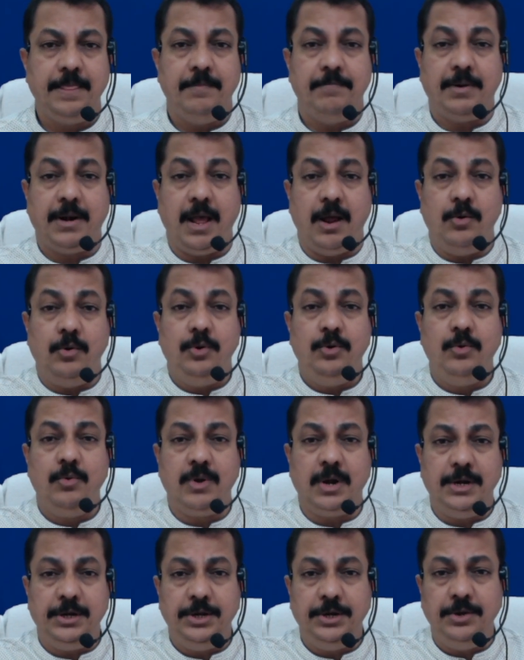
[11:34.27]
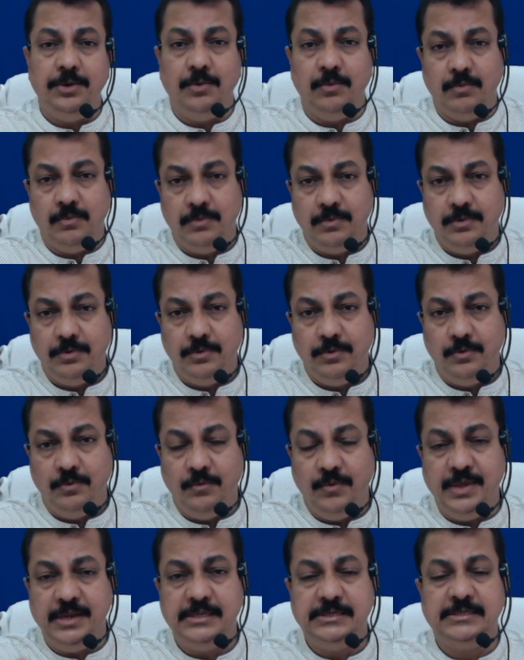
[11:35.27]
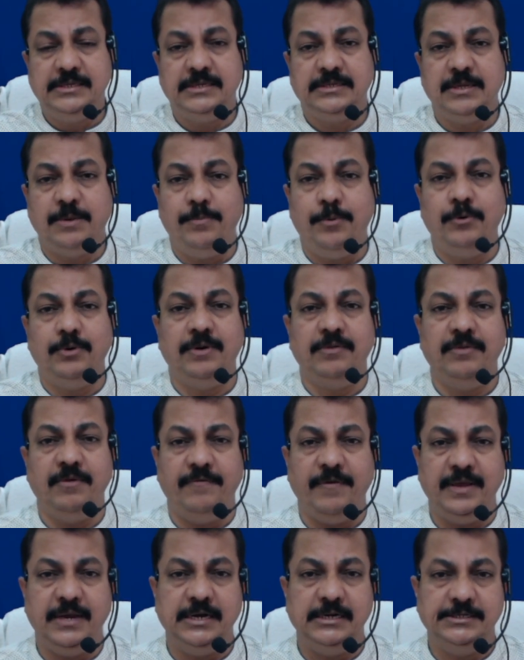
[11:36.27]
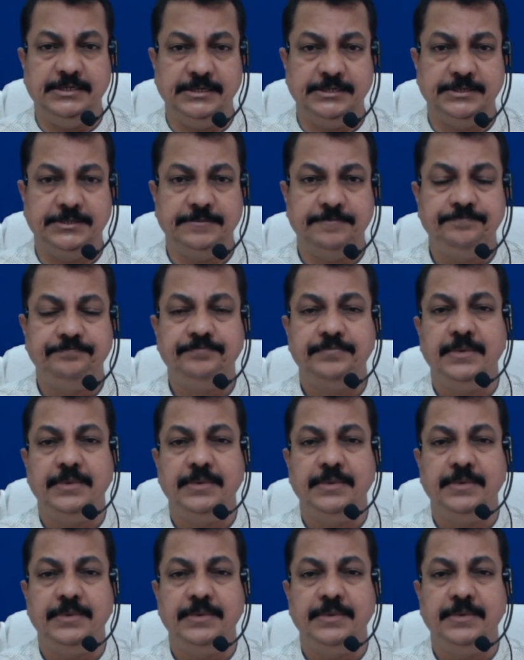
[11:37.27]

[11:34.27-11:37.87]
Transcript: But how do you continue? Where is the support of the finances?